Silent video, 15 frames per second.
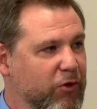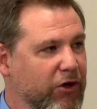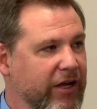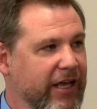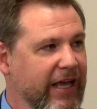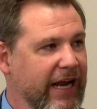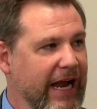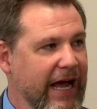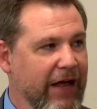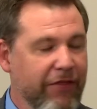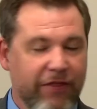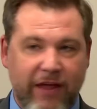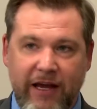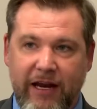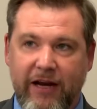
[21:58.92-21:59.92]
to get out
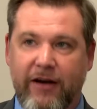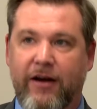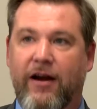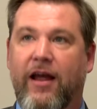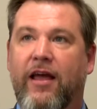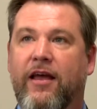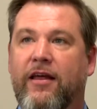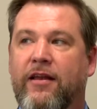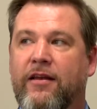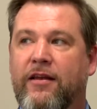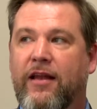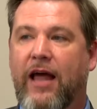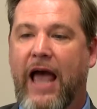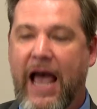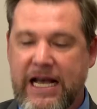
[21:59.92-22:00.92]
there and
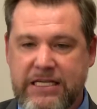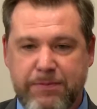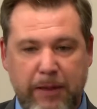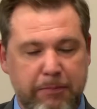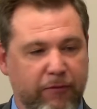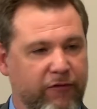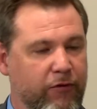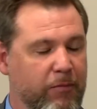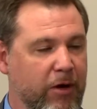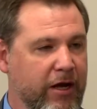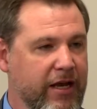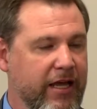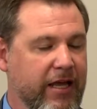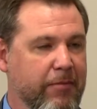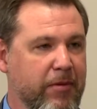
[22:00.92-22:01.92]
ask people for money.
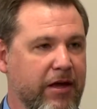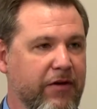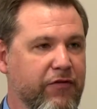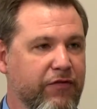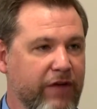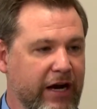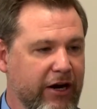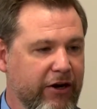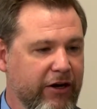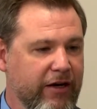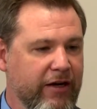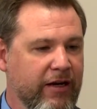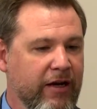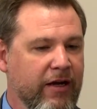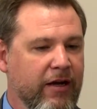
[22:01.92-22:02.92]
It can be a
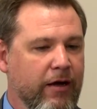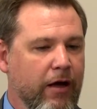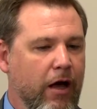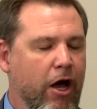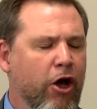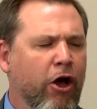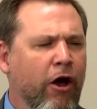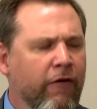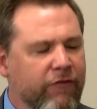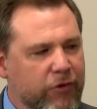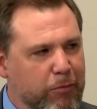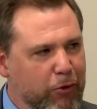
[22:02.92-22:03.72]
very uncomfortable